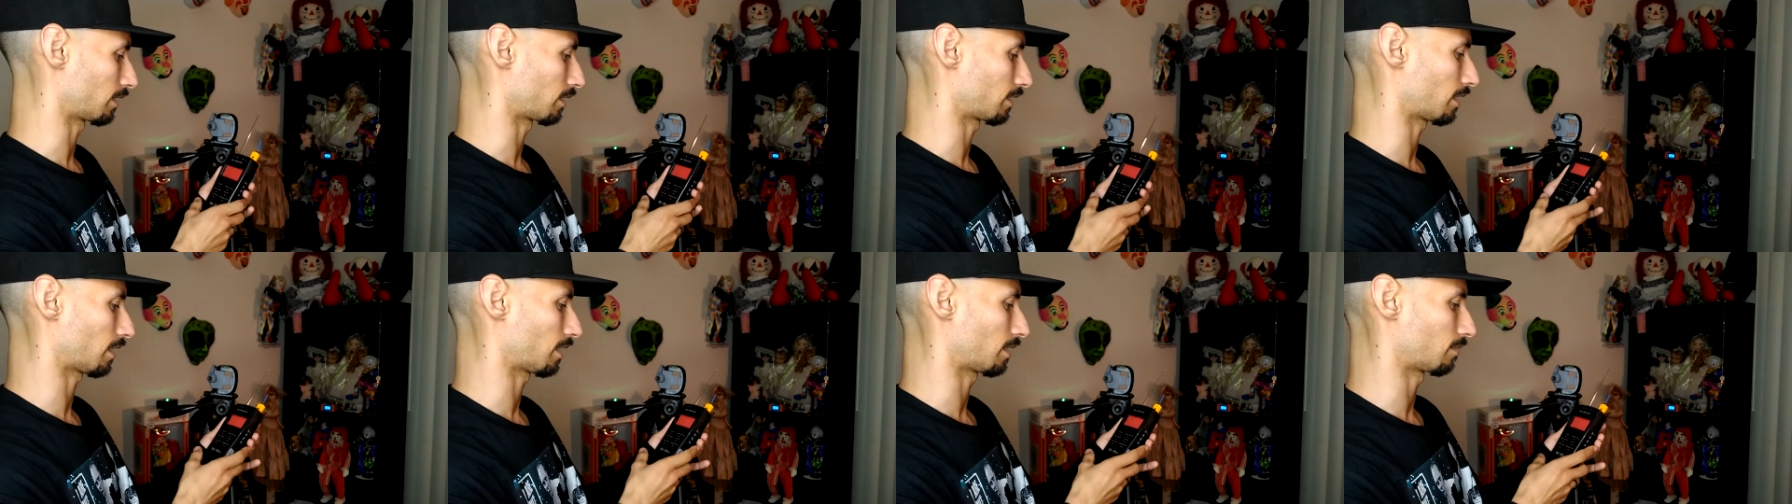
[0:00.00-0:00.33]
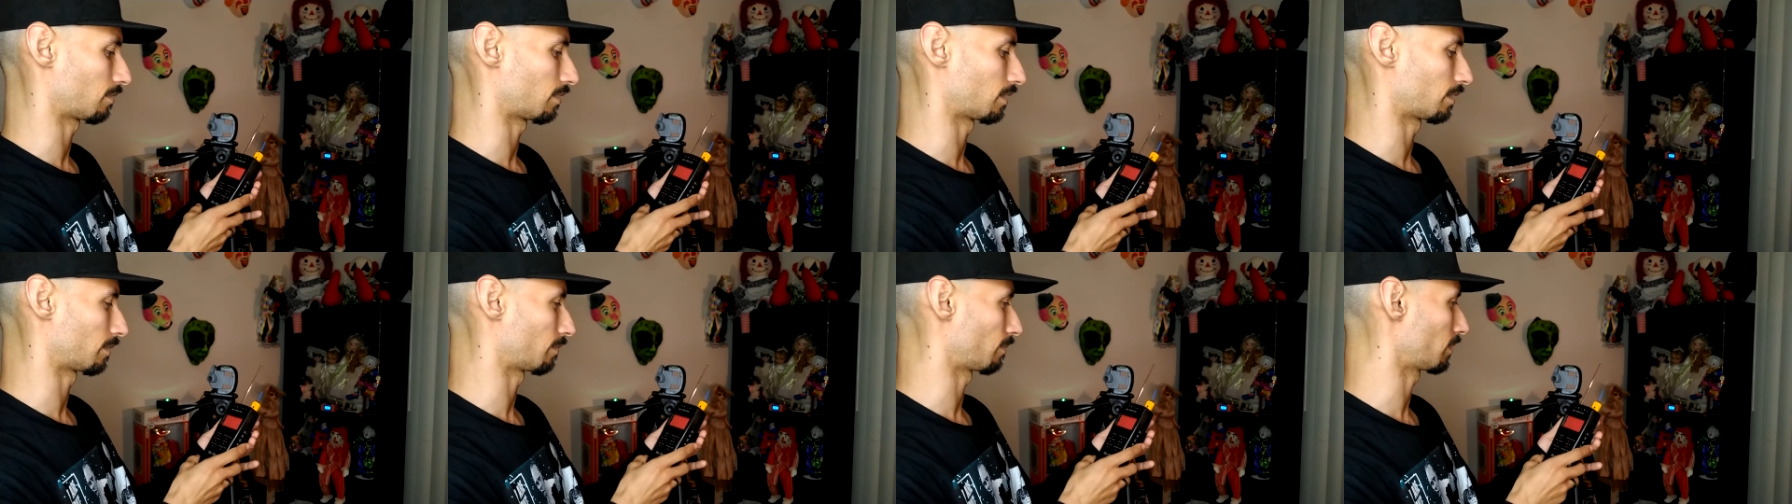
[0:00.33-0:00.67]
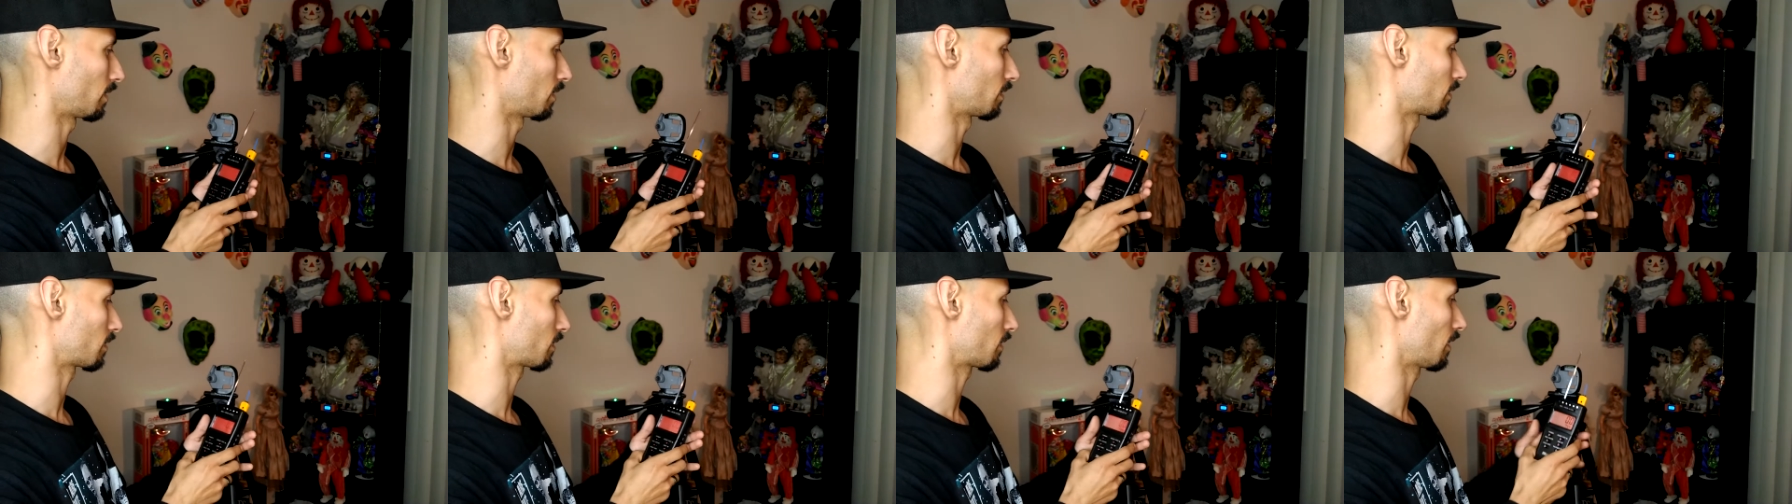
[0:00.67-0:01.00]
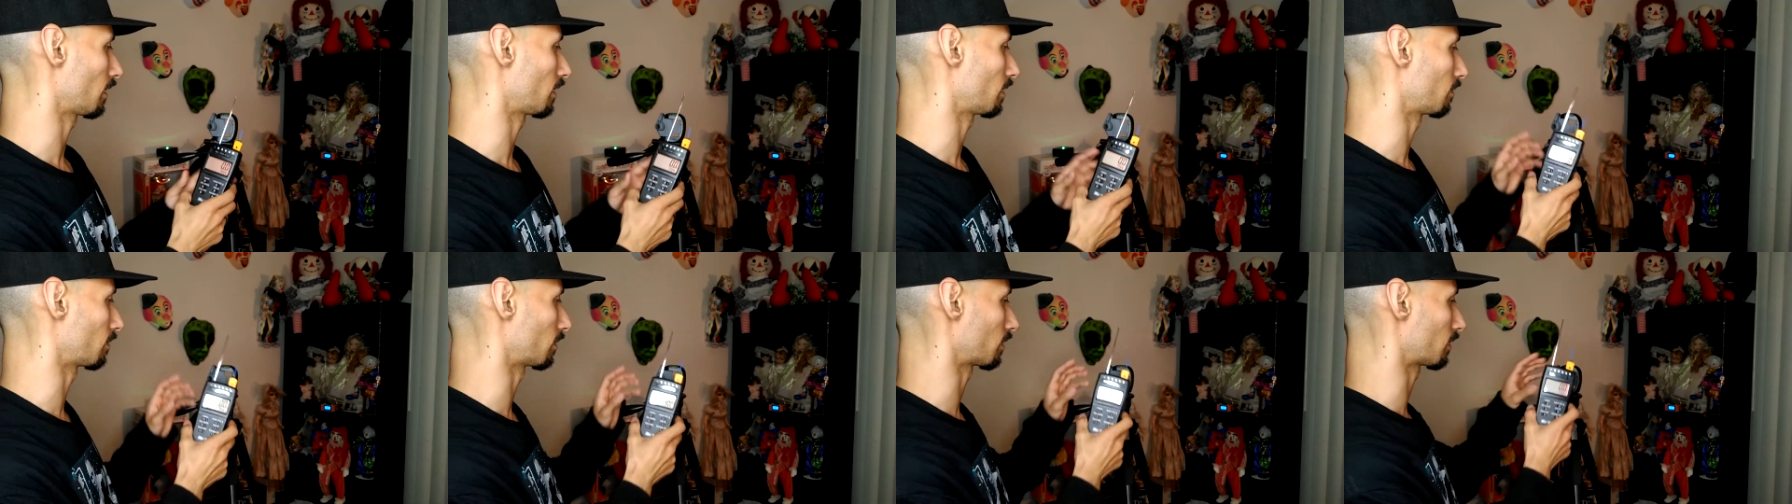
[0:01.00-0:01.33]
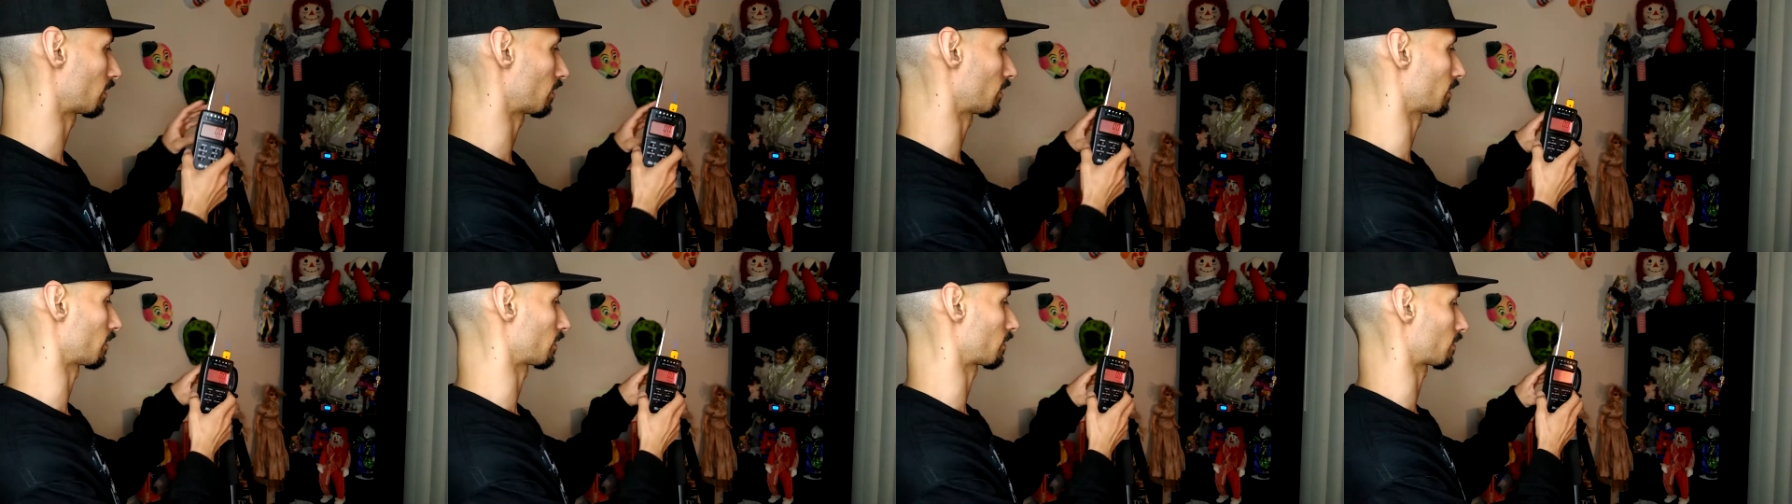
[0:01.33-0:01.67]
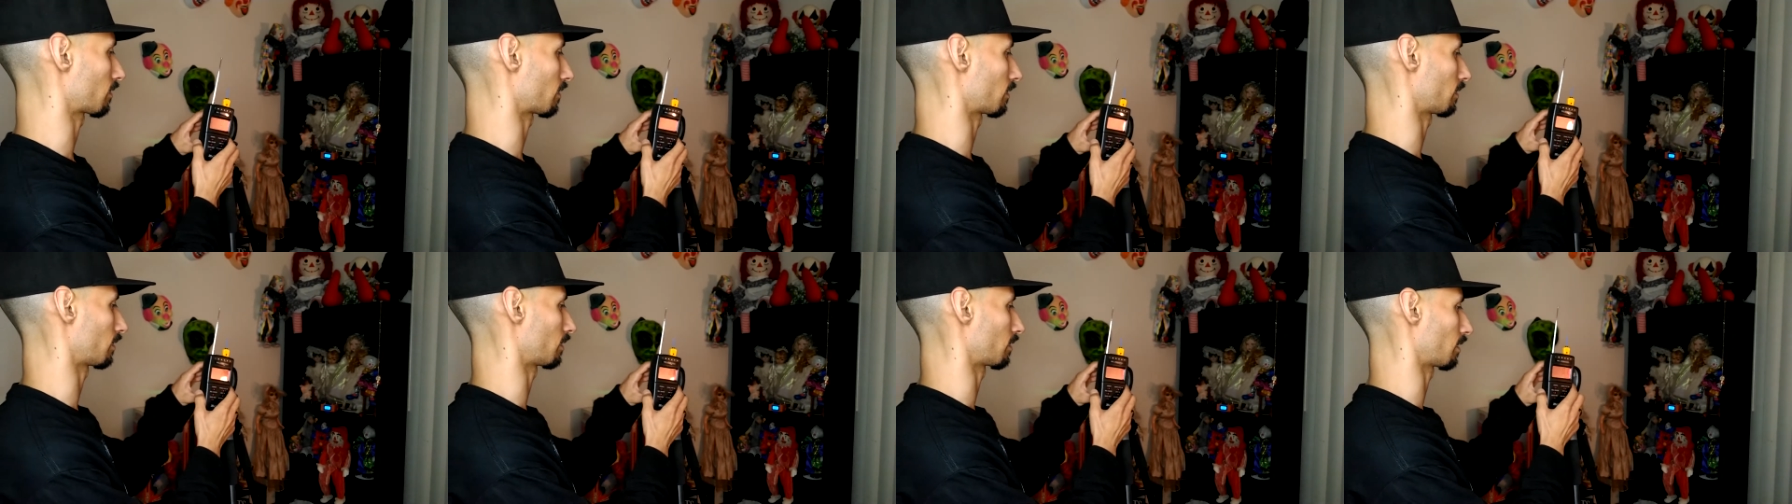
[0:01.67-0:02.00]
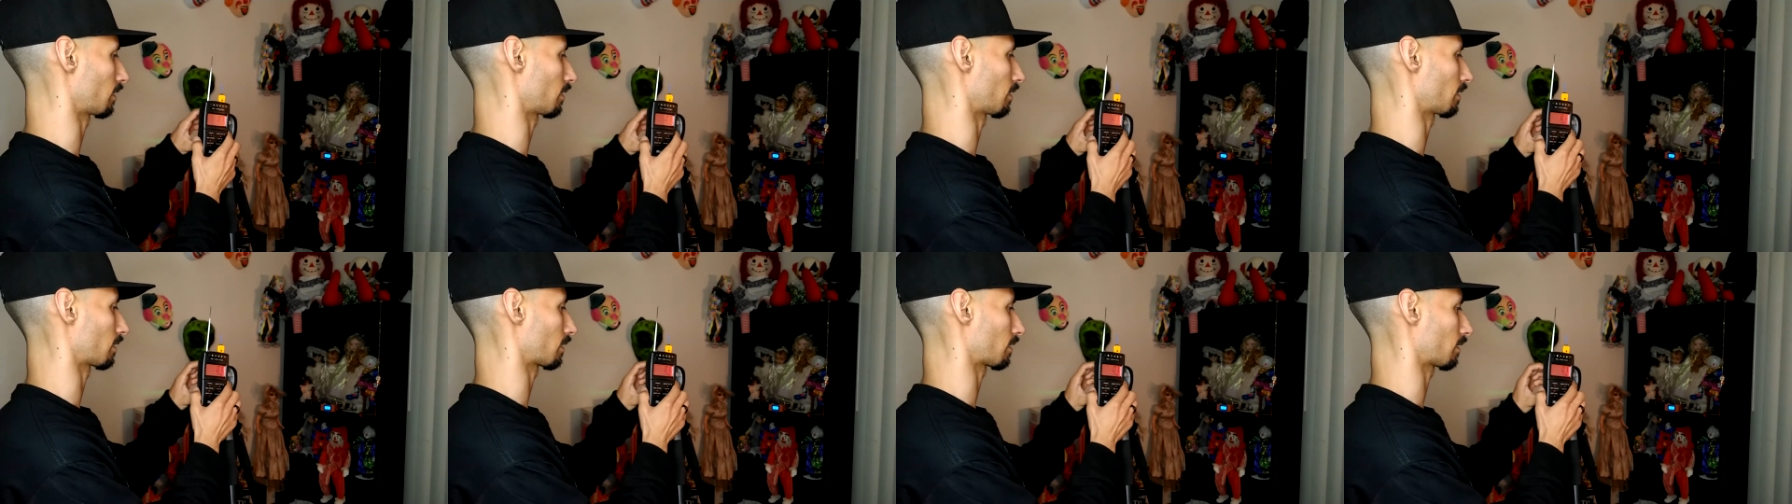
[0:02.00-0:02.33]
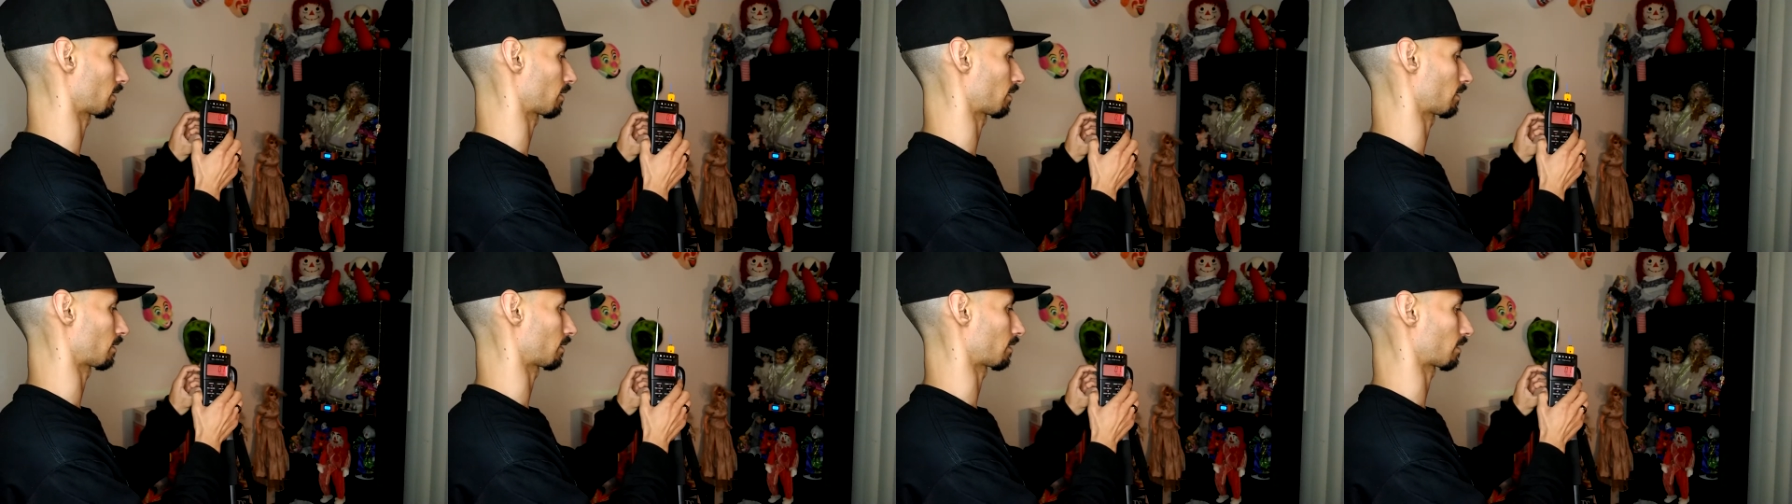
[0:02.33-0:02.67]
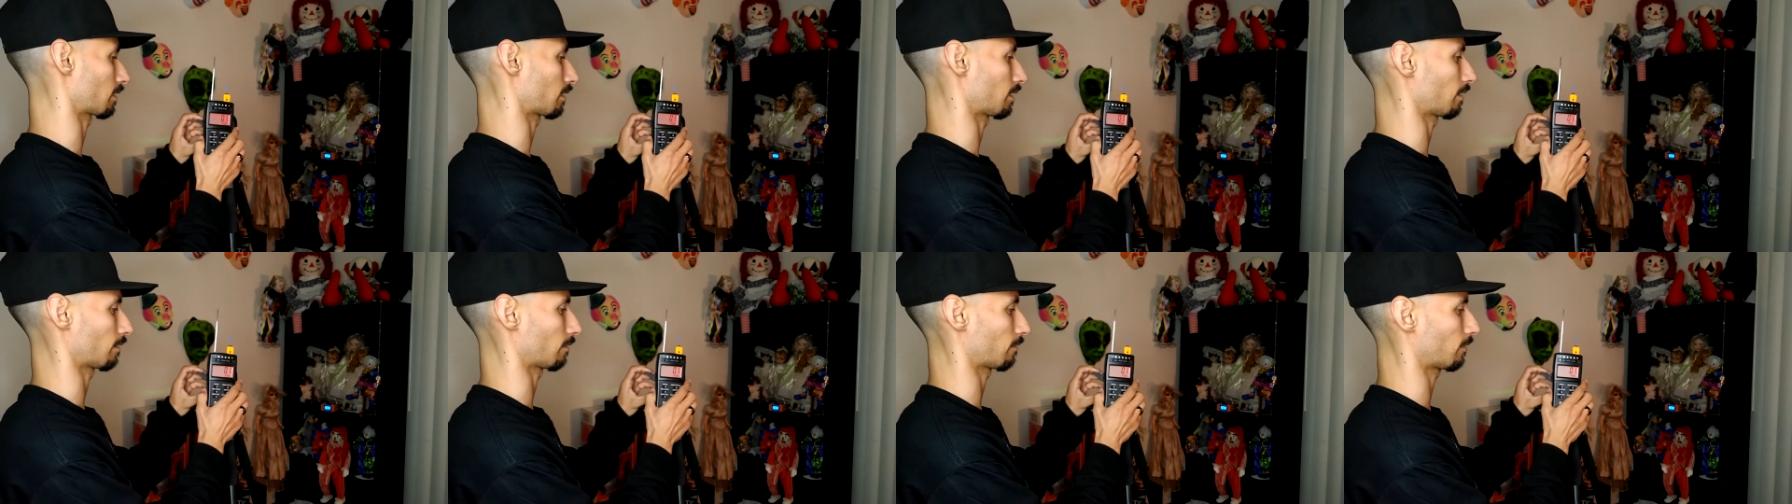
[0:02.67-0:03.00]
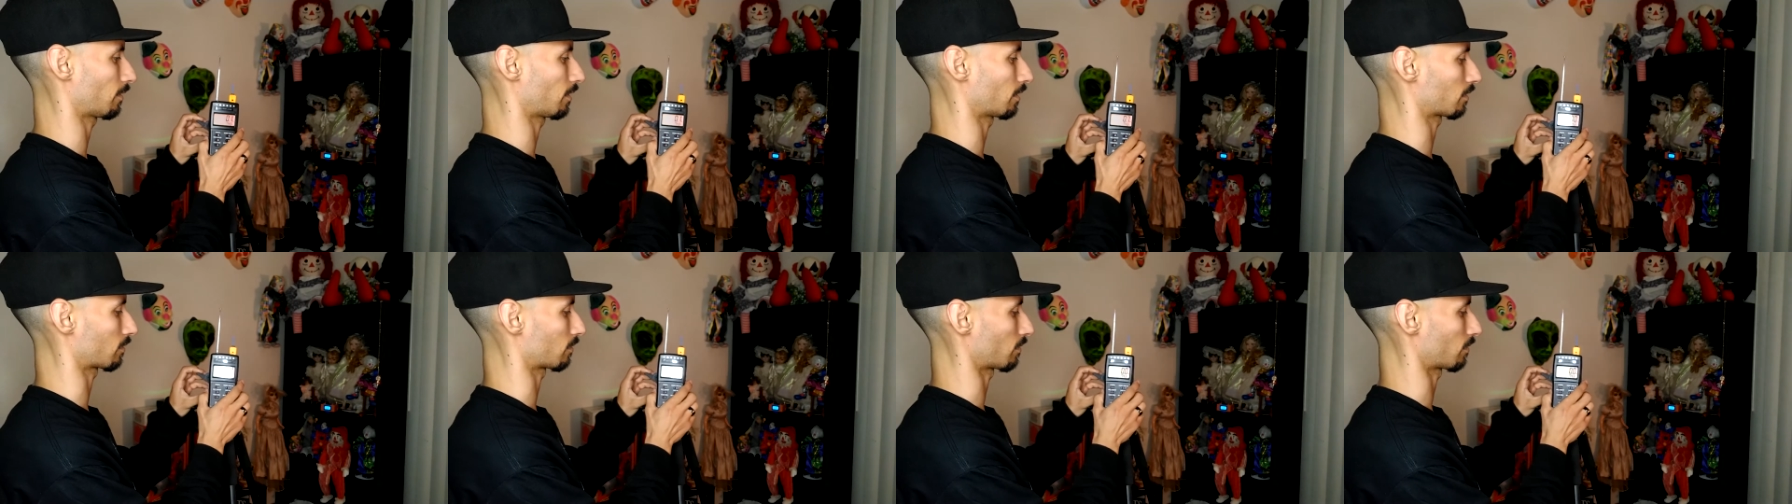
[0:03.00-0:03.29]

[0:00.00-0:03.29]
You kind of want to be steady with this, or you're gonna kind of get false